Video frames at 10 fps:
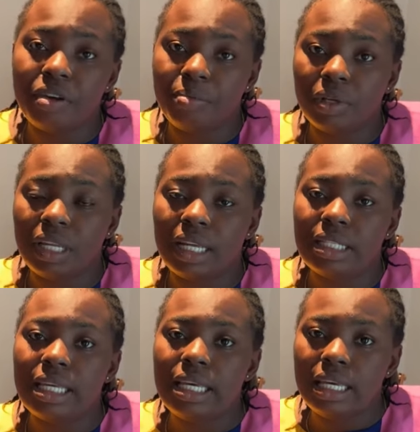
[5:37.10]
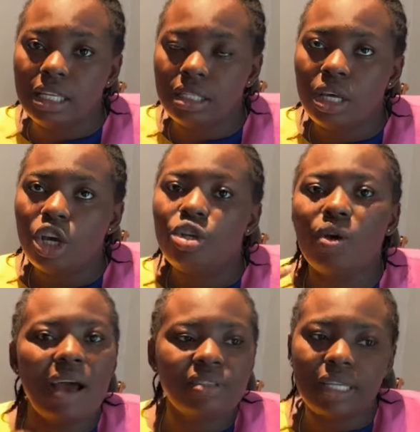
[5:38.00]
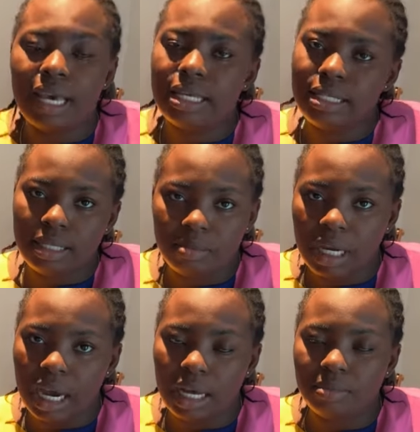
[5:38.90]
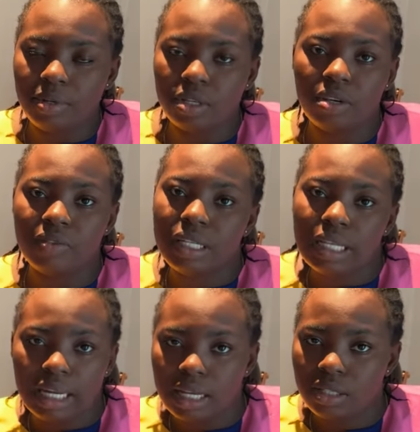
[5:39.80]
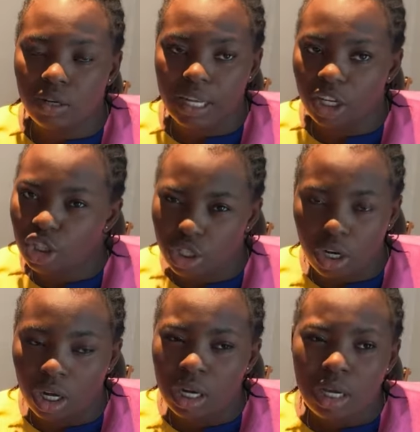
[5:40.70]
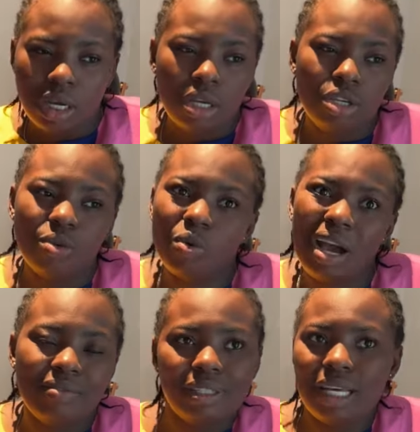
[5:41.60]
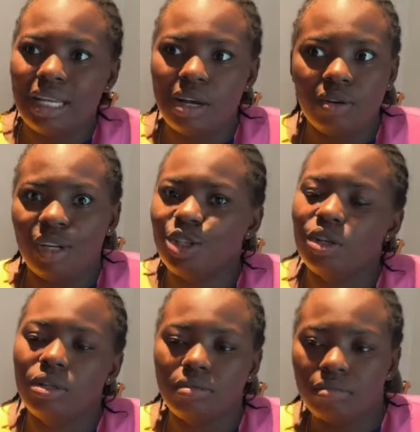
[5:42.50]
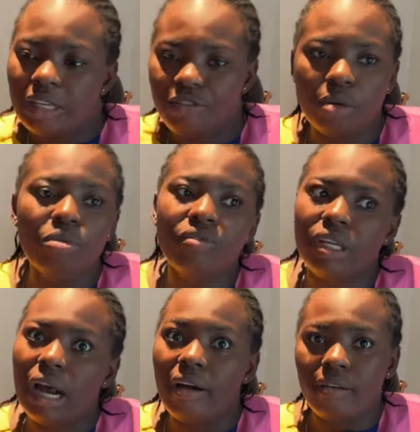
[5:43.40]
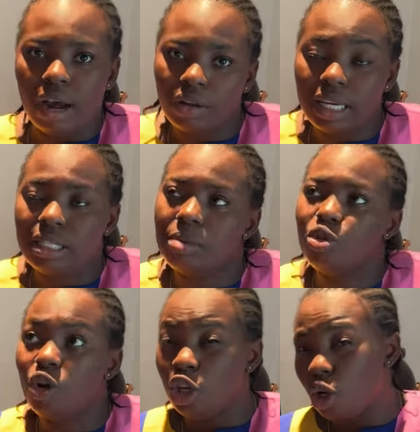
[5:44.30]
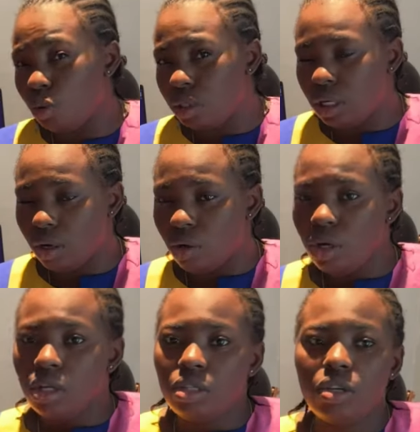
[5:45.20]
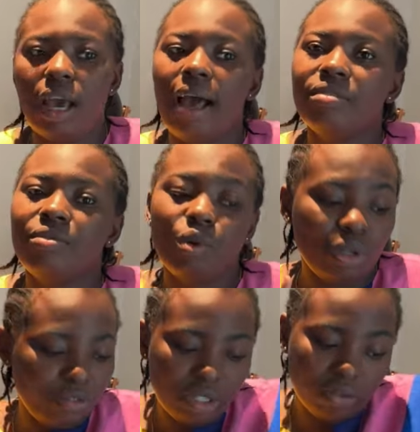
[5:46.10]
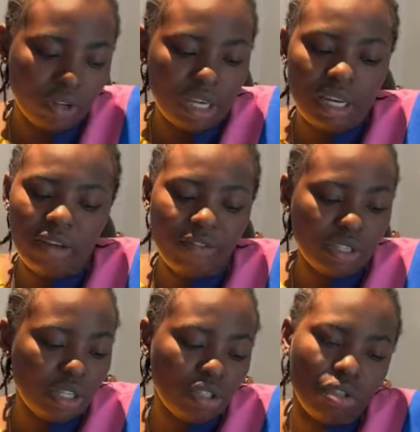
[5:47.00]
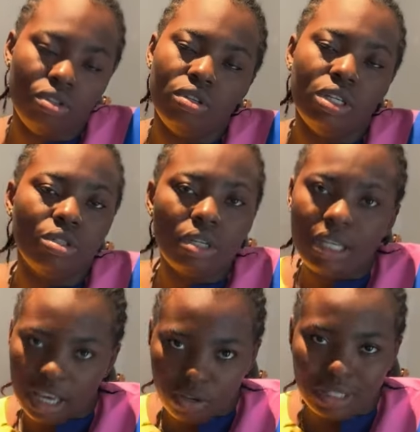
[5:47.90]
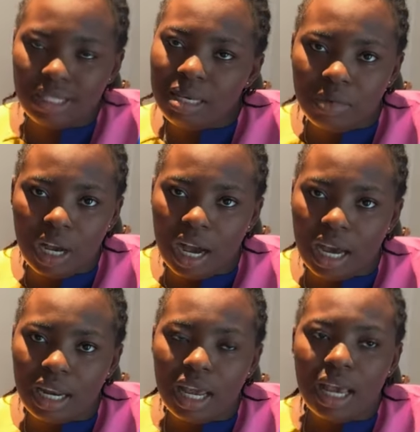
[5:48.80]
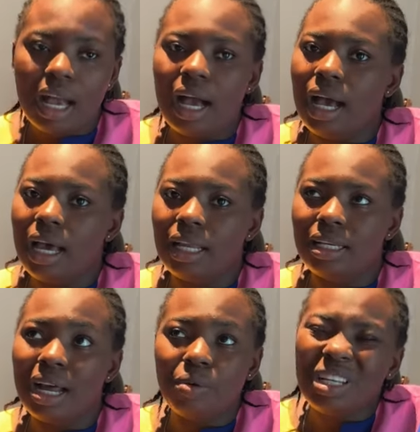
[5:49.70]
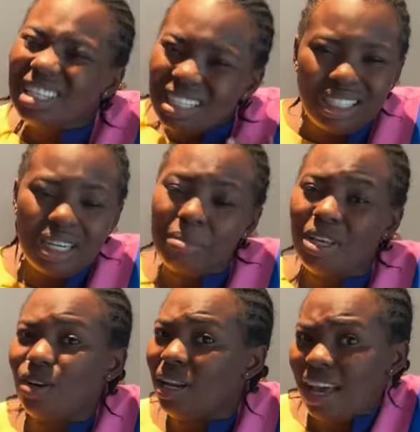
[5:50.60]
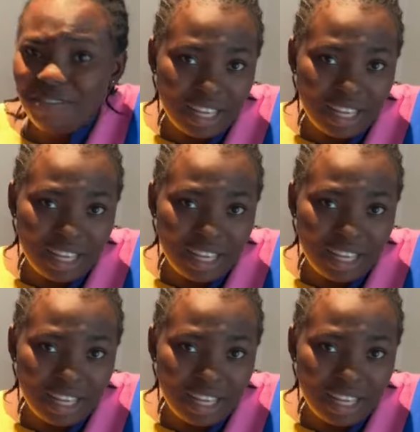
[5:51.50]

important is you have to get a SIM card because of internet connection. You won't have internet connection if you're moving around, except you're in your hotel. So you have to, when you first of all get there, first things you do is to get your SIM card and that will literally make your life